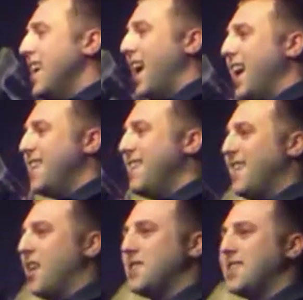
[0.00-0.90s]
and
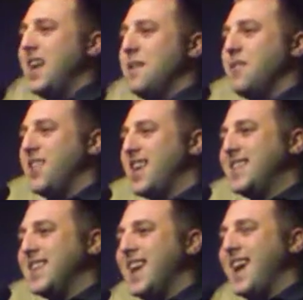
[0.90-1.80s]
I was telling him with the
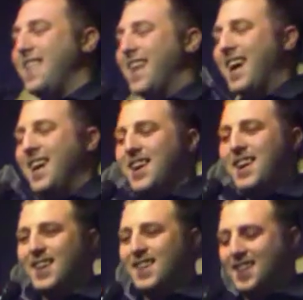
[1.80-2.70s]
internet and that,
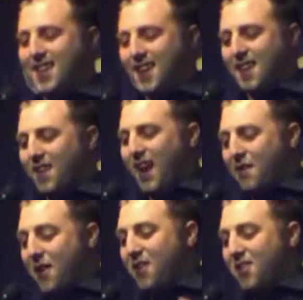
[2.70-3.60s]
he's gonna have
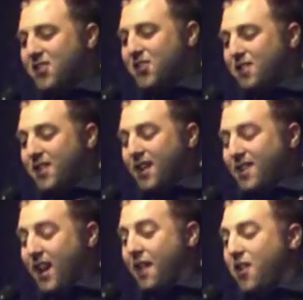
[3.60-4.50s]
a
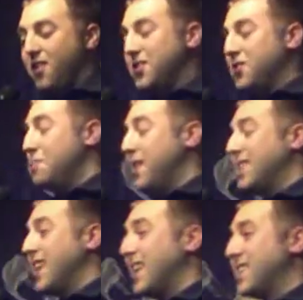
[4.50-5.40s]
hard job these
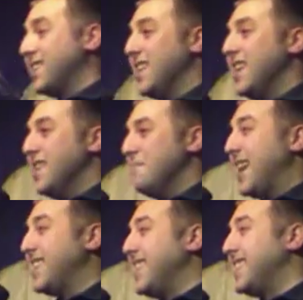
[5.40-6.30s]
days, because
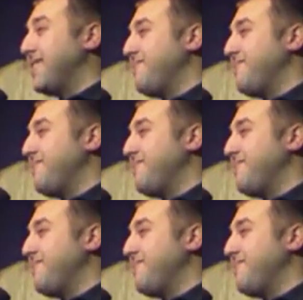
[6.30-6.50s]
magazines,